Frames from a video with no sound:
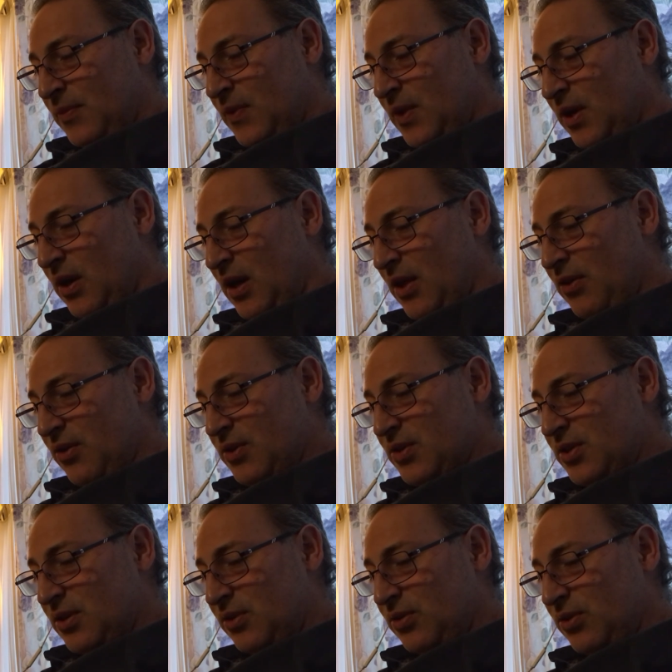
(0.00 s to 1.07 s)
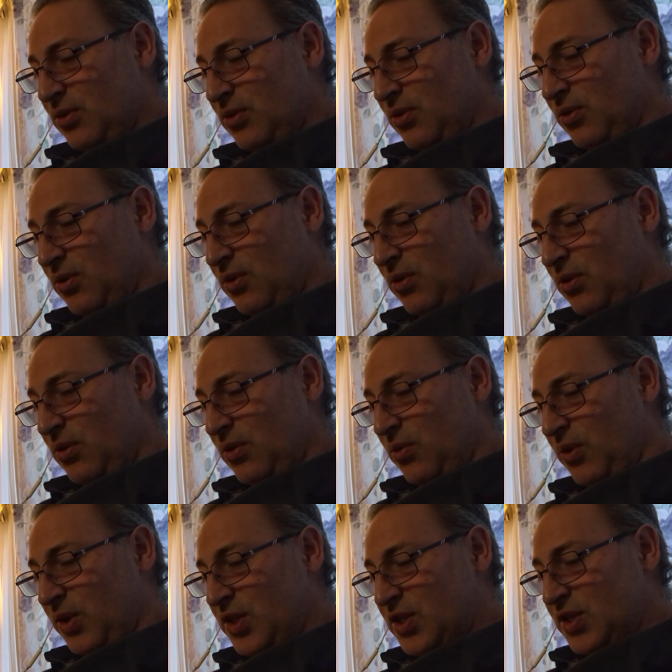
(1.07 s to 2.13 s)
there are others, too,
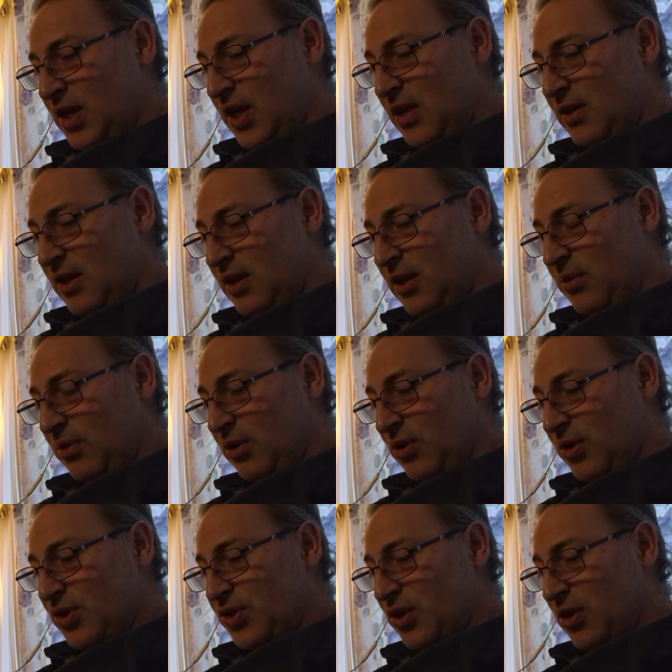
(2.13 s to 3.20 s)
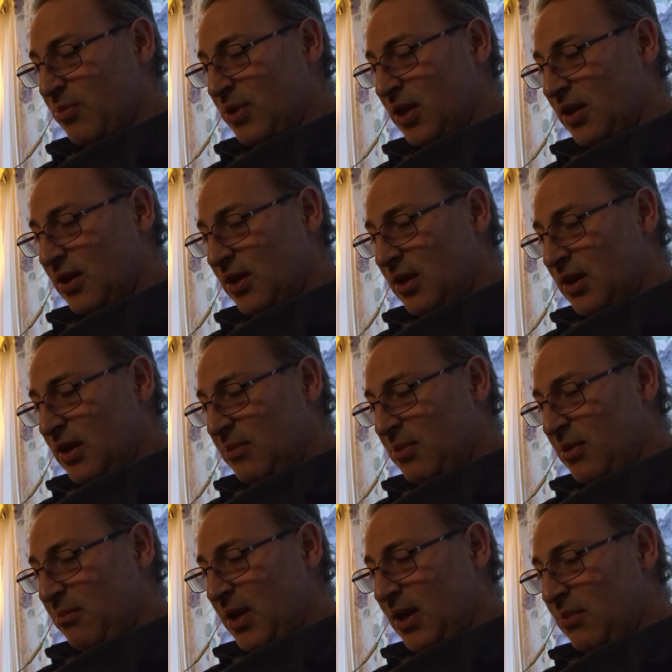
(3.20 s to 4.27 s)
which say that he will go to Germany,
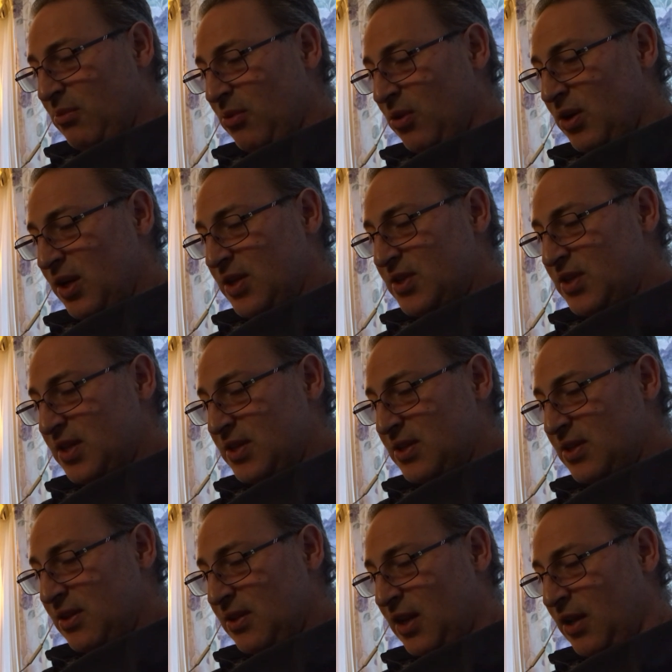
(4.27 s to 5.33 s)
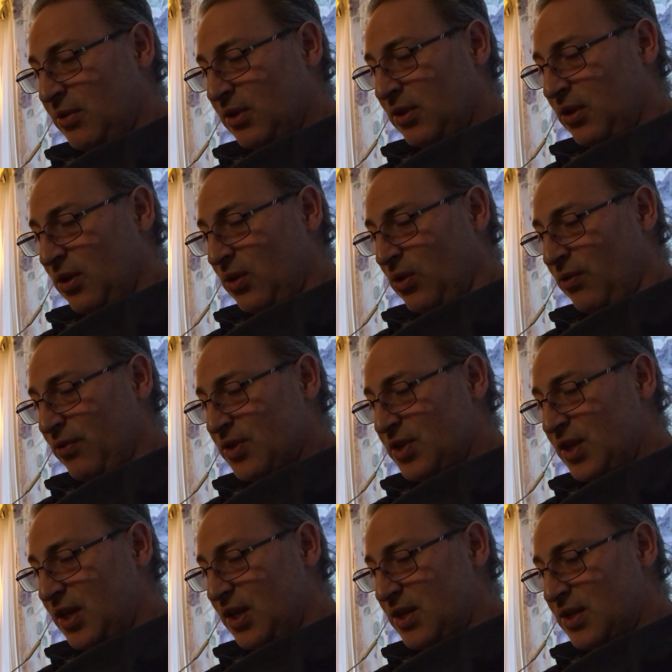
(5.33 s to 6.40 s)
but many more insist that he will go
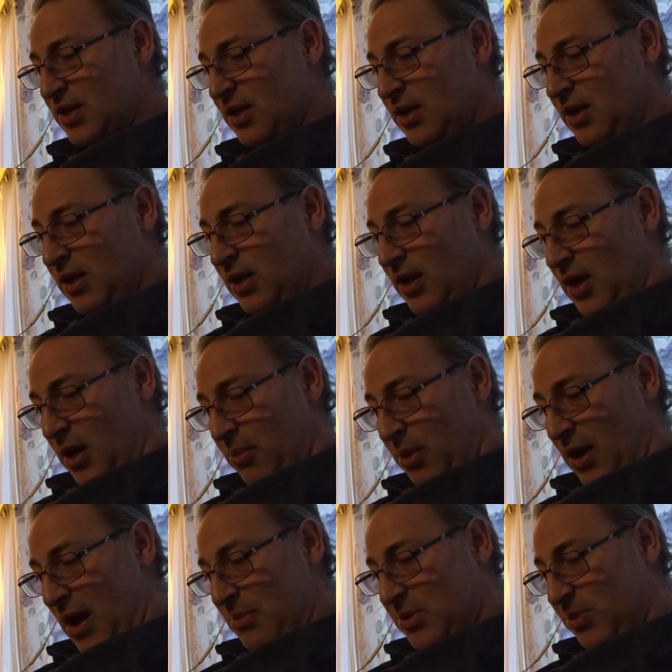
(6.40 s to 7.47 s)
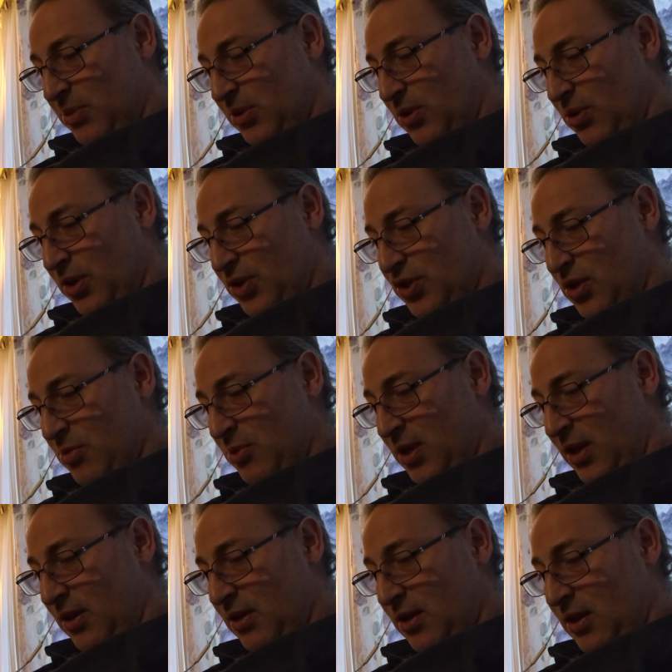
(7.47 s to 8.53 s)
overseas. Perhaps he will go to
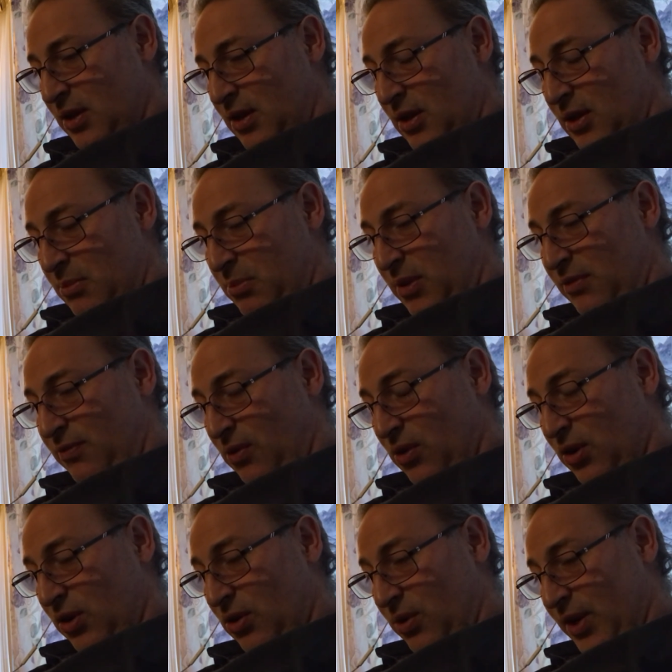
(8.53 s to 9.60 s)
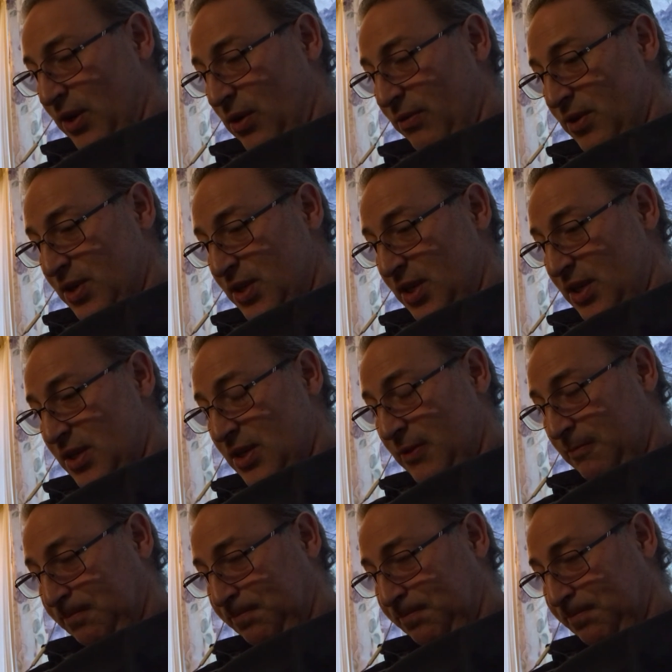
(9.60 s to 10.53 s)
Germany before going overseas.